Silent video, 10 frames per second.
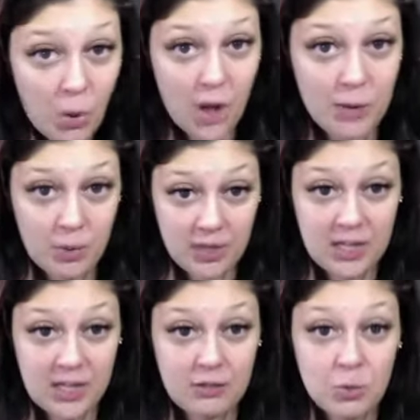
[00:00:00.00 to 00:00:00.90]
with
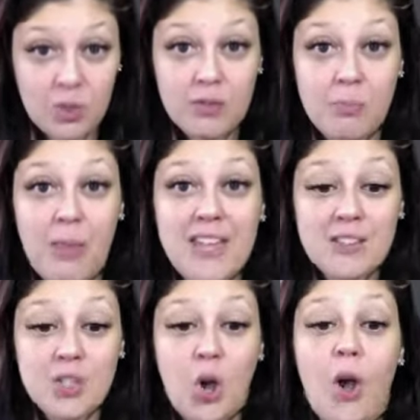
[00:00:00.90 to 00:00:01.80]
eating disorders
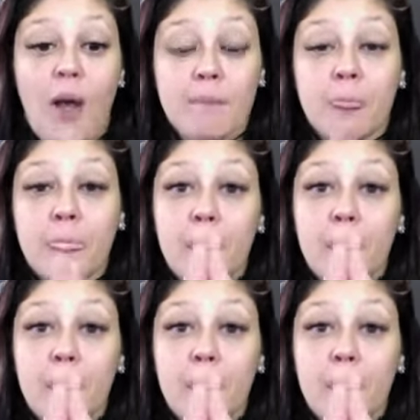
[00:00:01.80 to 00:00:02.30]
based on